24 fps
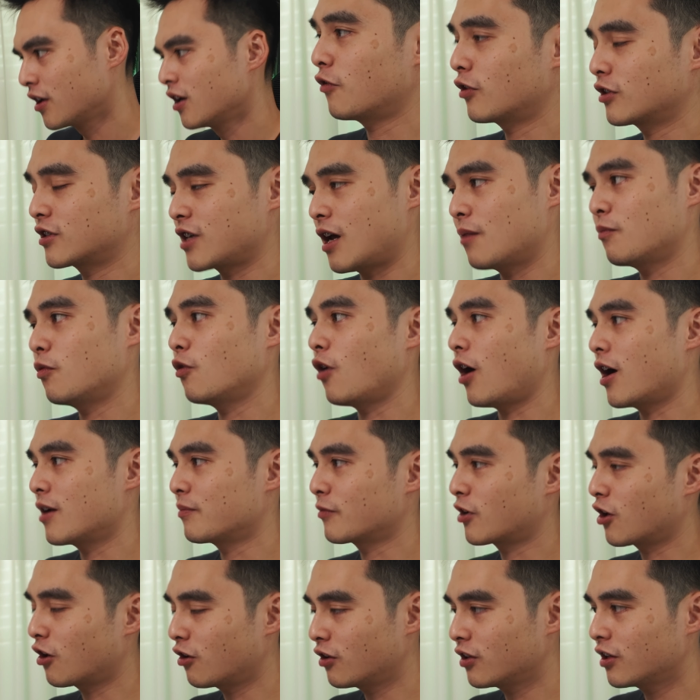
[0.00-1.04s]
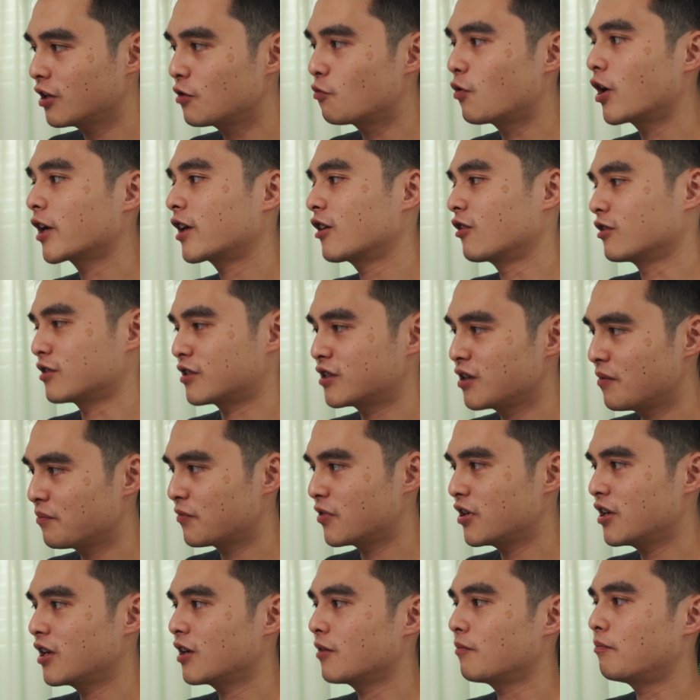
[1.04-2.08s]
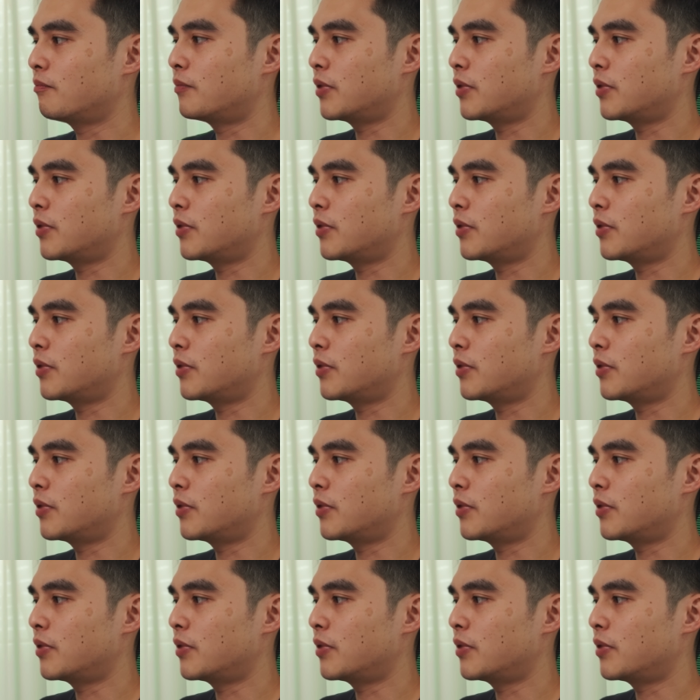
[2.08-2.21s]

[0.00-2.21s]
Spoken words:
For example, I'm currently working on something,